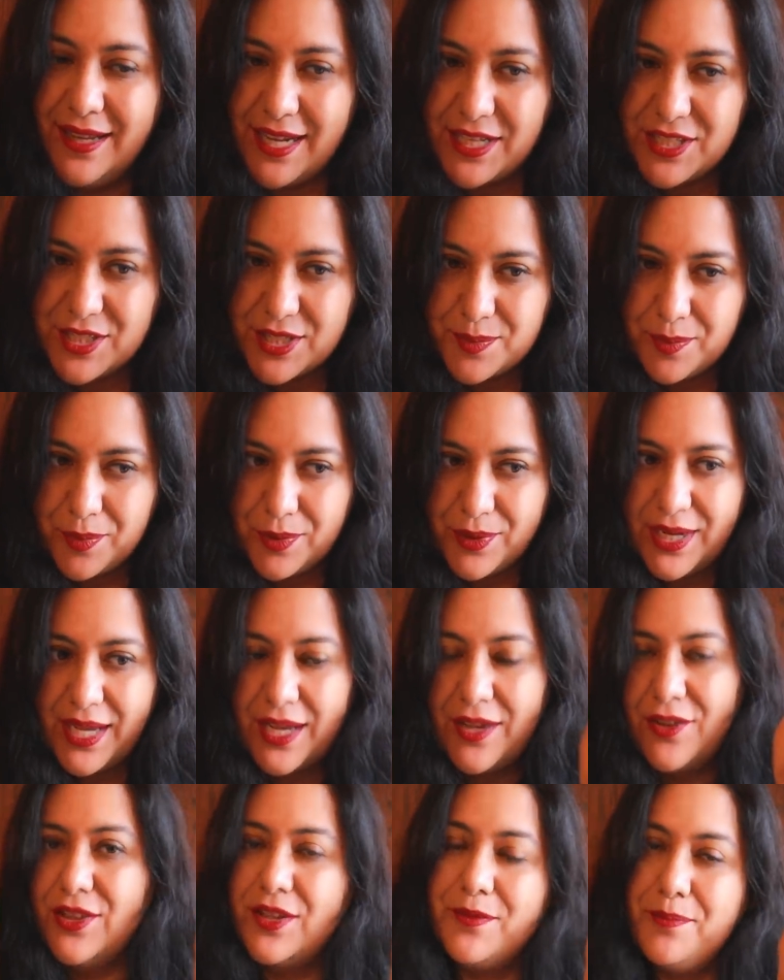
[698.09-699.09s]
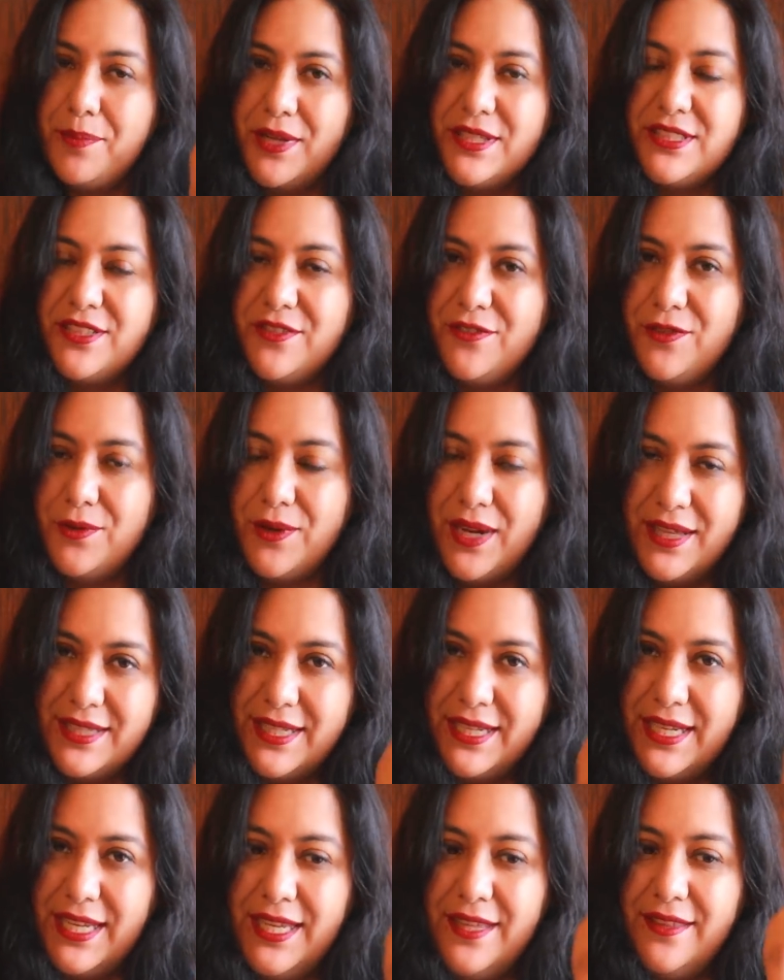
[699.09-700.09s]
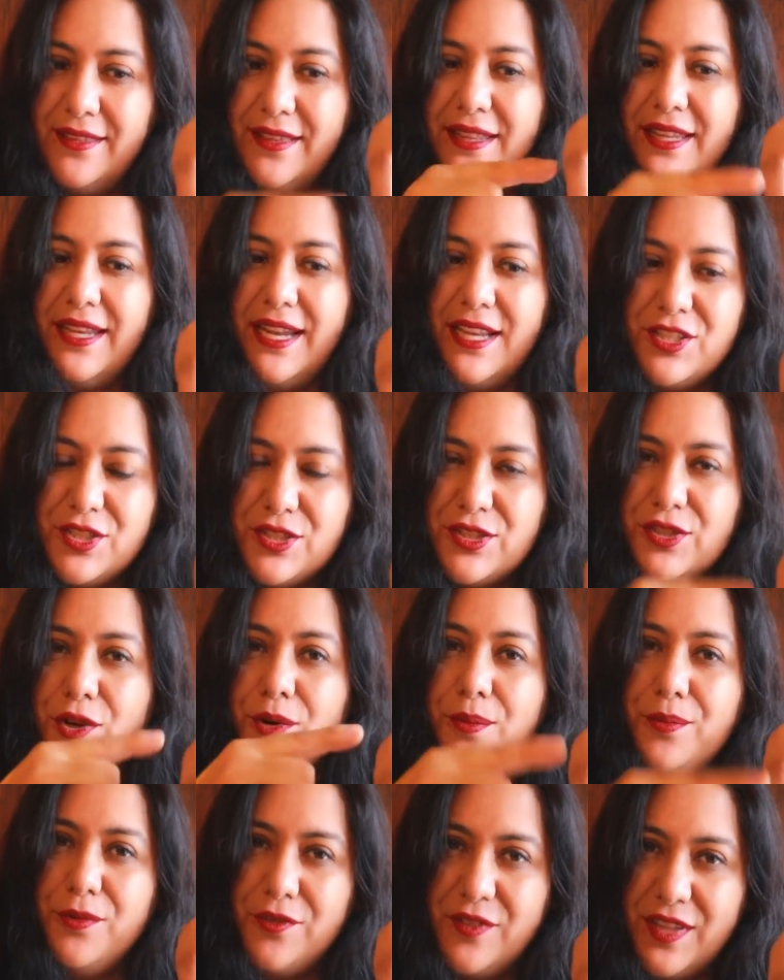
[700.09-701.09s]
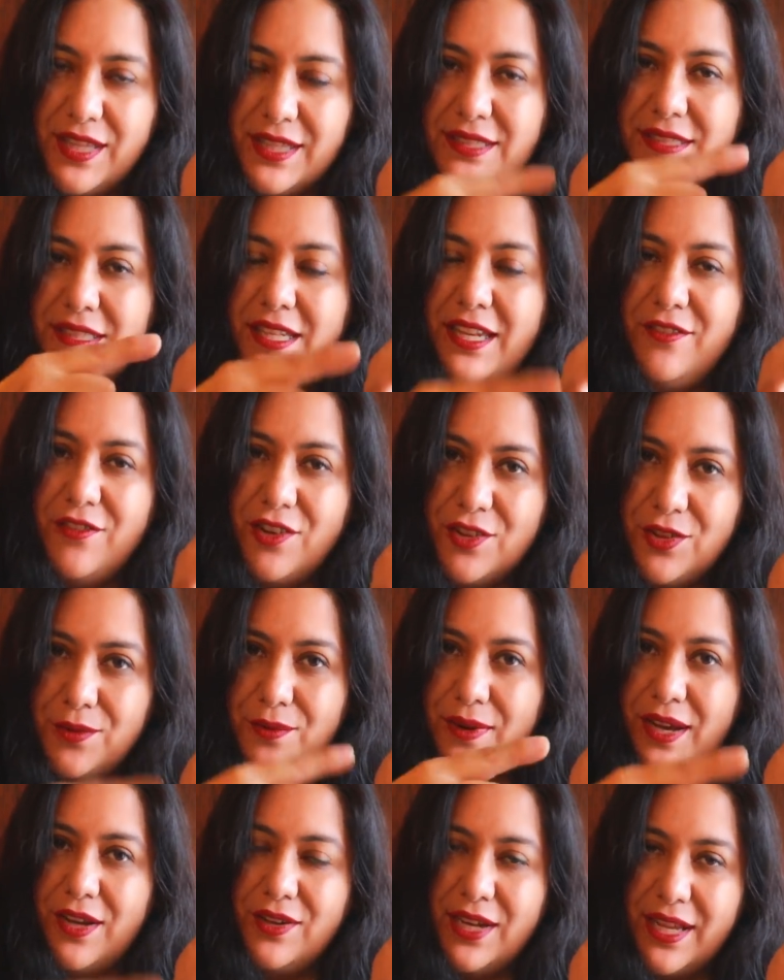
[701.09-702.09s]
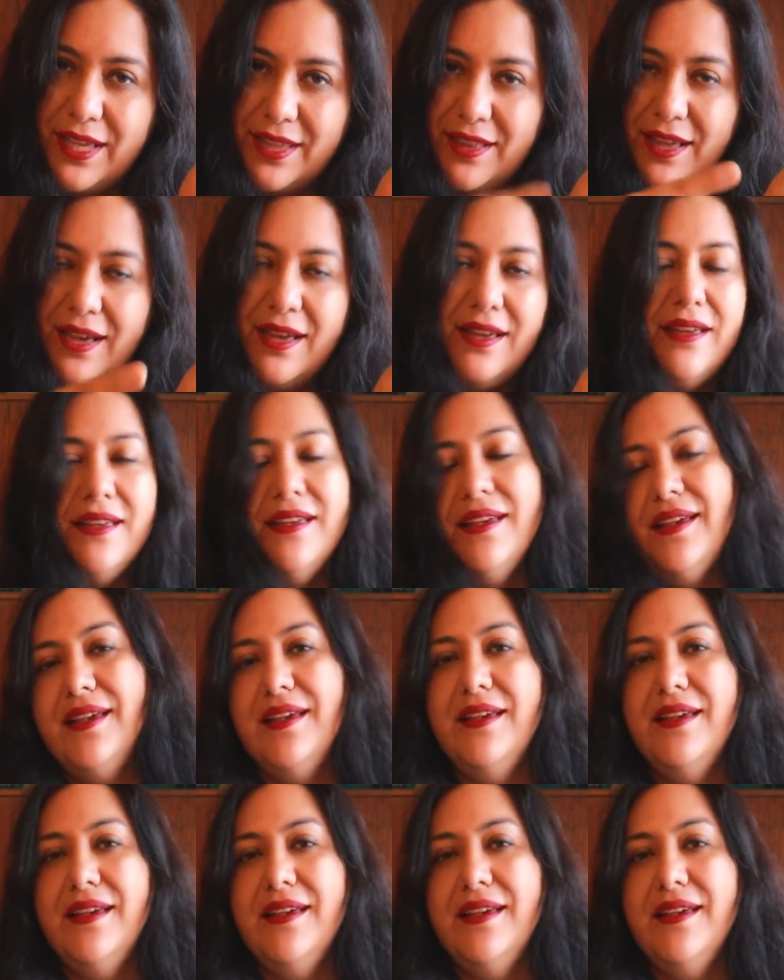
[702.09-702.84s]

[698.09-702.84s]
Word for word: and I just put it on the presser foot underneath, and then I just go moving the sleeve on the round like that.